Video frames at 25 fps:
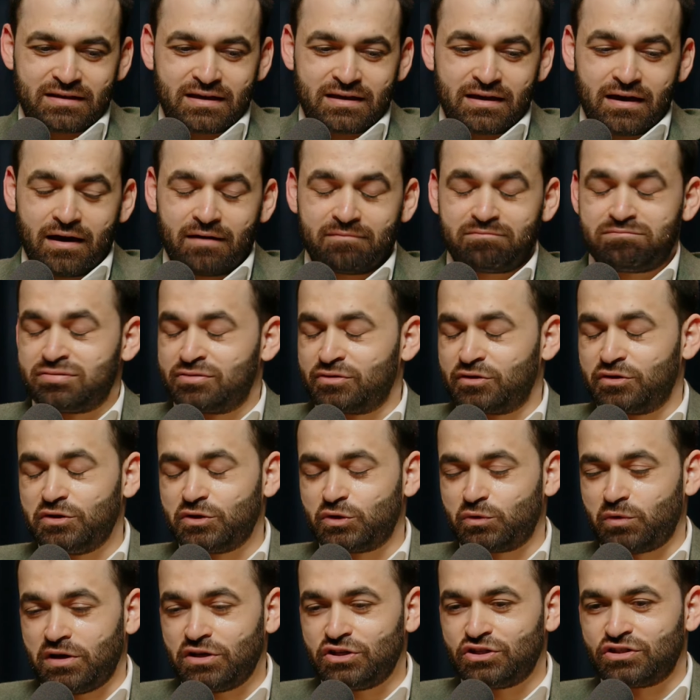Yeah,
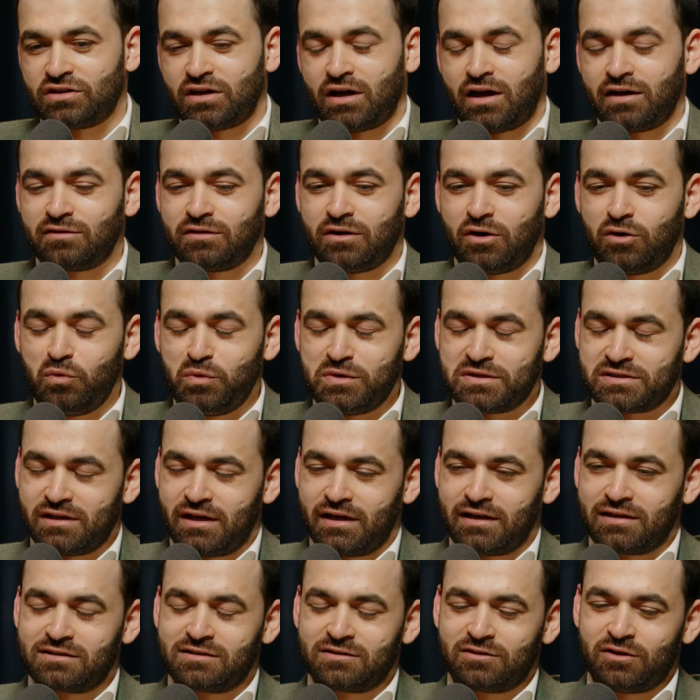good question. I always
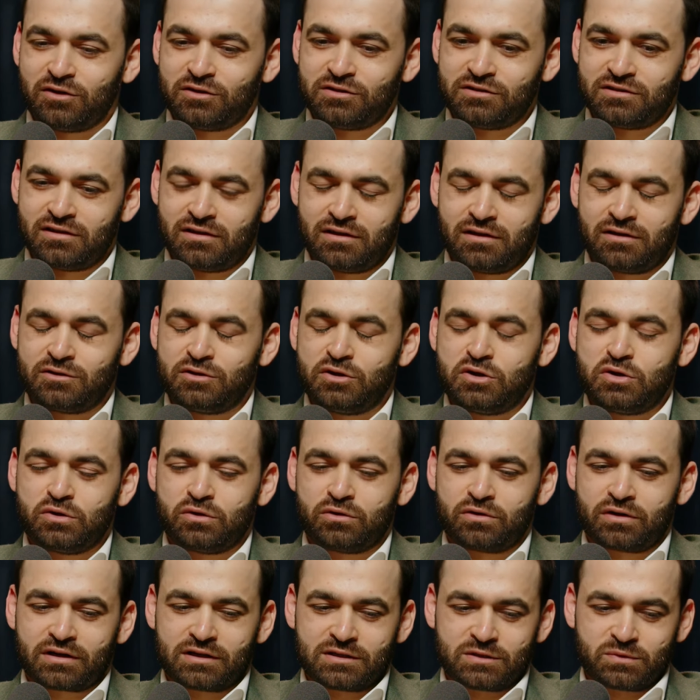liked London, New
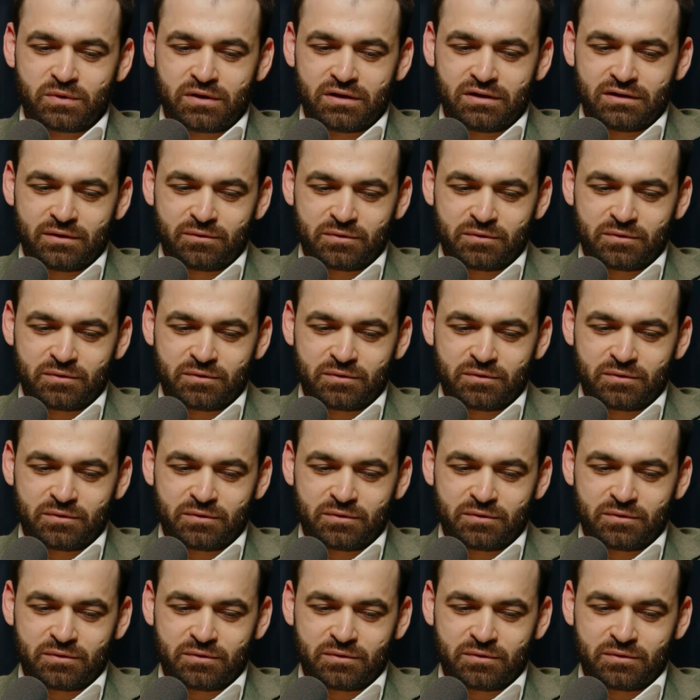York as well.